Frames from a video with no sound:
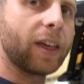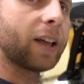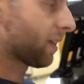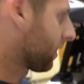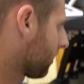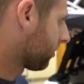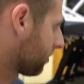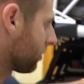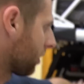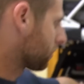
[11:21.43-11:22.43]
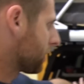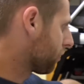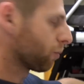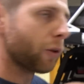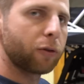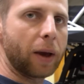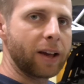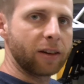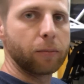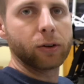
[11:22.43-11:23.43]
think that this is still going to be usable
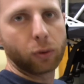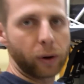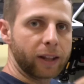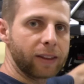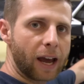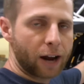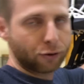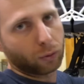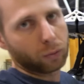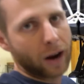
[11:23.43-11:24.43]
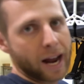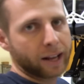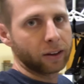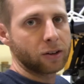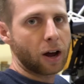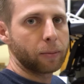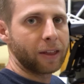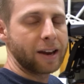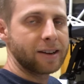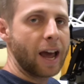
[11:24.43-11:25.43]
space in between the actual rack and the top of
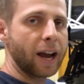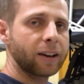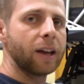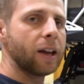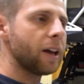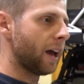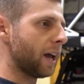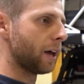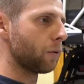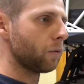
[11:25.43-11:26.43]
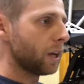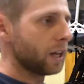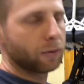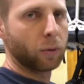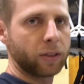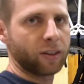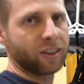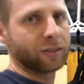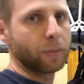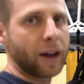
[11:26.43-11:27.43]
that deck. And even with the
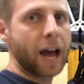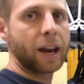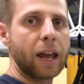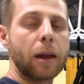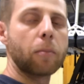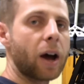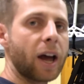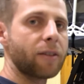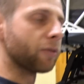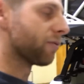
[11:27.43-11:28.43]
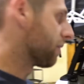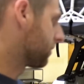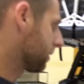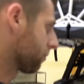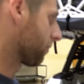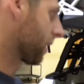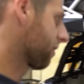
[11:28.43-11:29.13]
system I had in my F-150, it was very